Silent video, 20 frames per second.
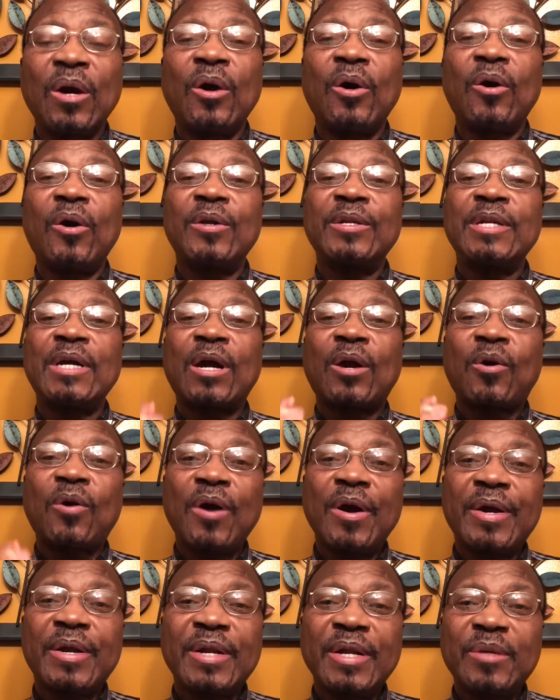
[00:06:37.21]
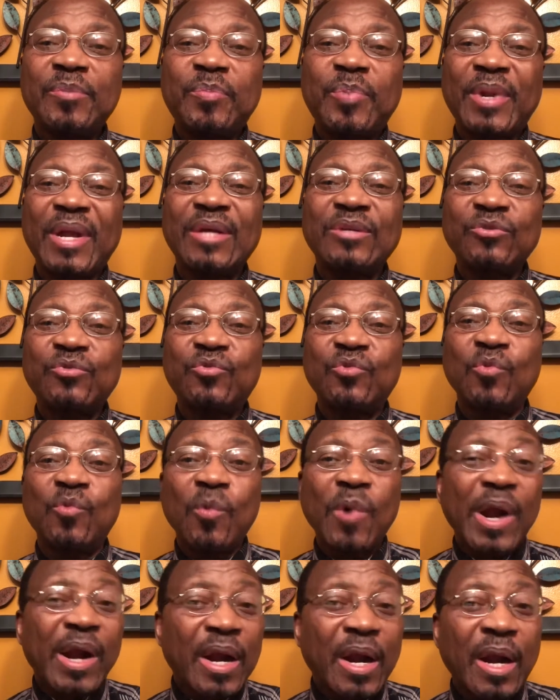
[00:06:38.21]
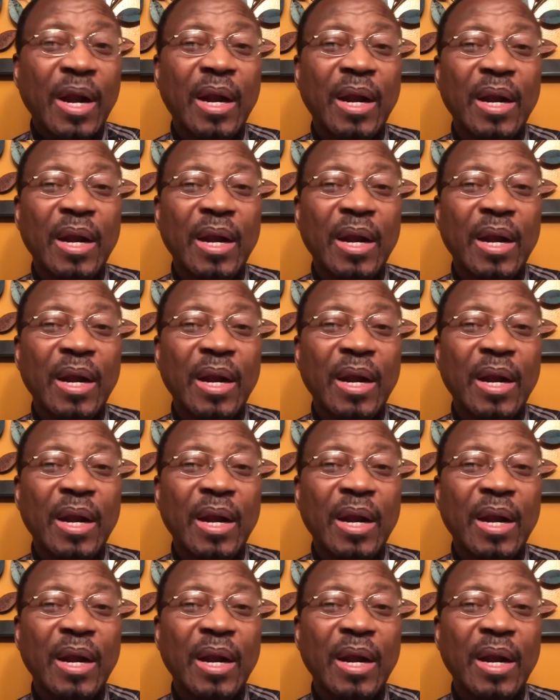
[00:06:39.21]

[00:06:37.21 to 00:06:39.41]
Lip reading: or there are concrete plans to work